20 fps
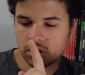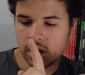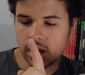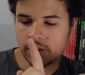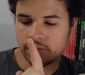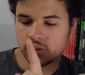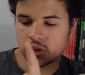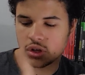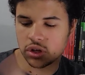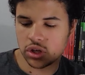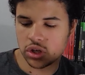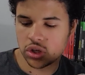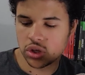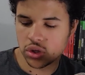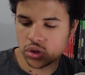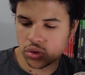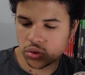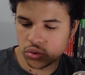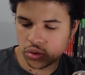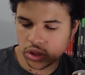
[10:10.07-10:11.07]

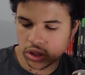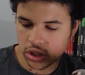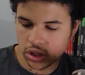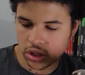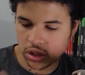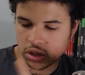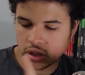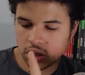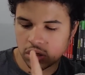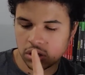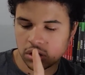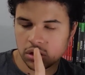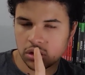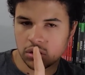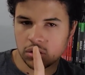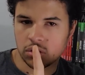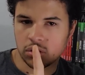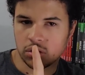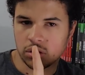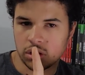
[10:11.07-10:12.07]
afternoon,
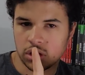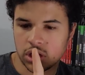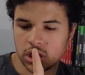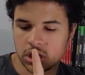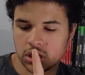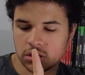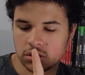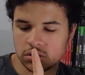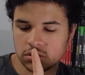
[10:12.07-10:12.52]
or